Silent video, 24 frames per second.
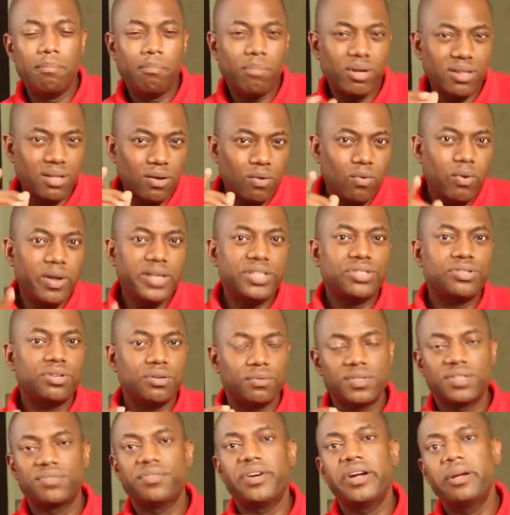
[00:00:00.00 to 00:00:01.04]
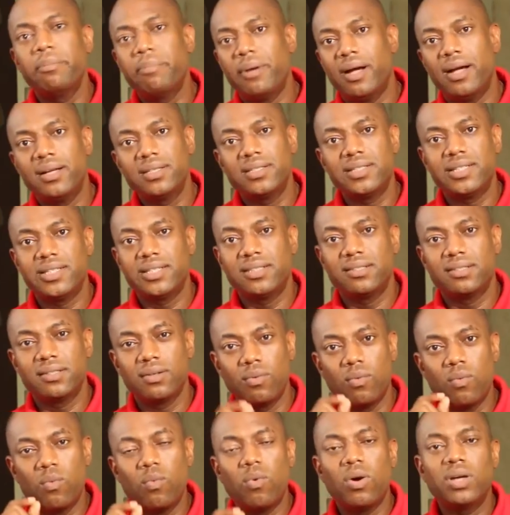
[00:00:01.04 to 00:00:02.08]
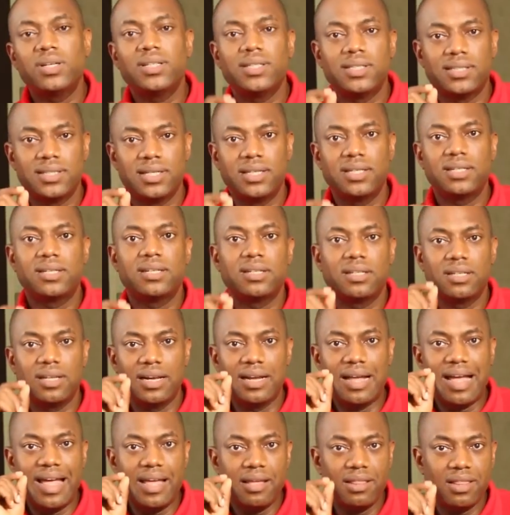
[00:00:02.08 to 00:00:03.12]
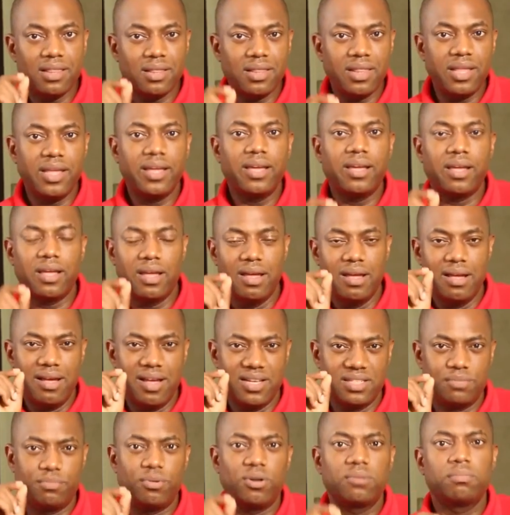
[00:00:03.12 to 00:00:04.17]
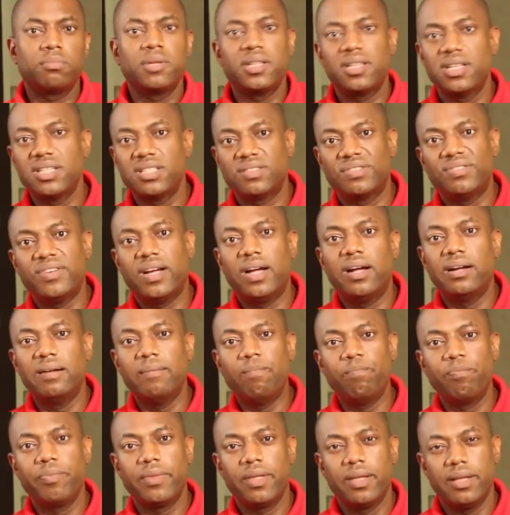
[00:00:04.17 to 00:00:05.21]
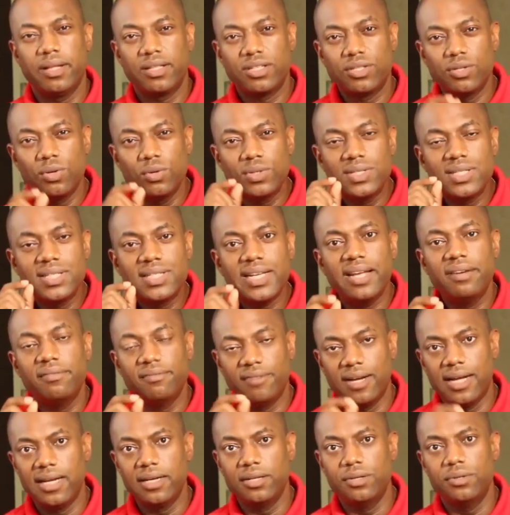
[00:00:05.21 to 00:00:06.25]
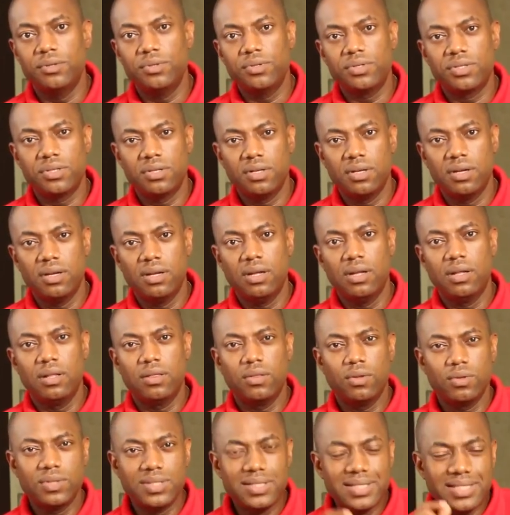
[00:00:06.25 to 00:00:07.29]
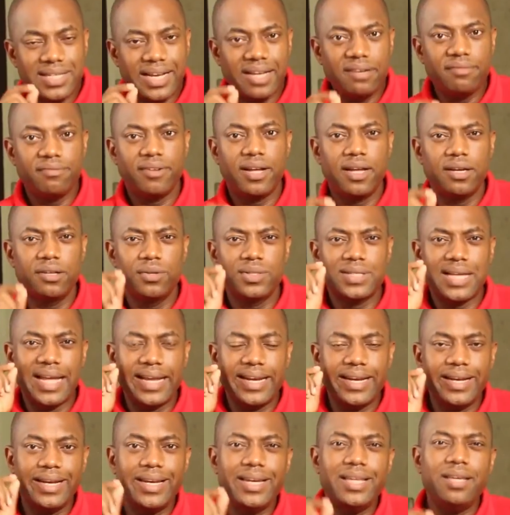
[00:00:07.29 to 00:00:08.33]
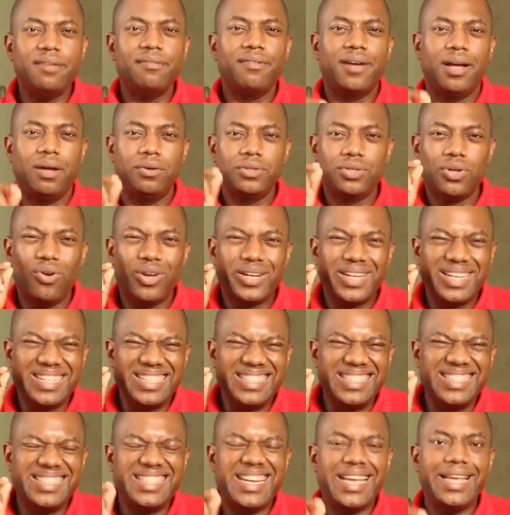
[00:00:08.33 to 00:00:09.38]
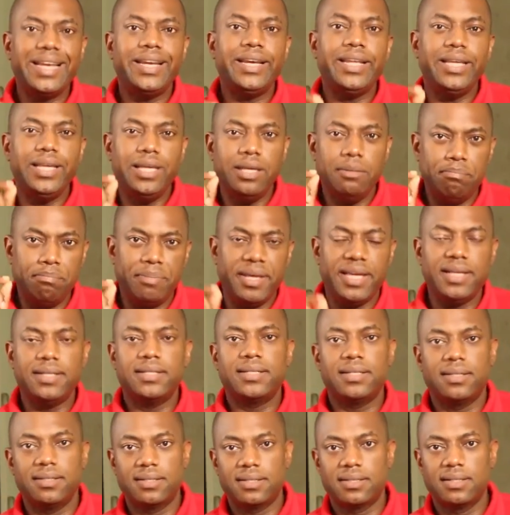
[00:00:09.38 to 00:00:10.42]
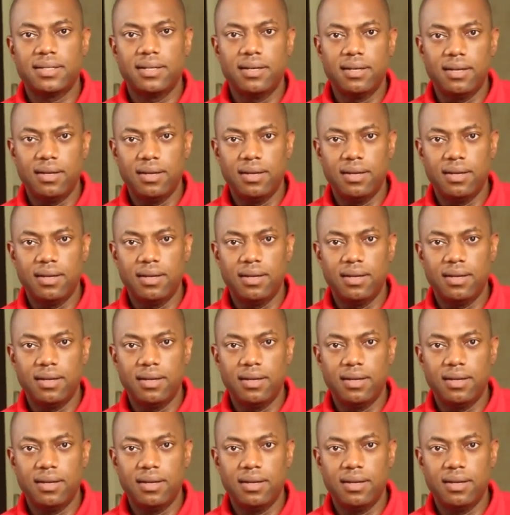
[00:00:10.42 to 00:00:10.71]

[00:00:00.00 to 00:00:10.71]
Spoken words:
But the question was very pertinent. What is it that I think has brought me this far? It's those 10 values. Those 10 values I live out on a daily basis.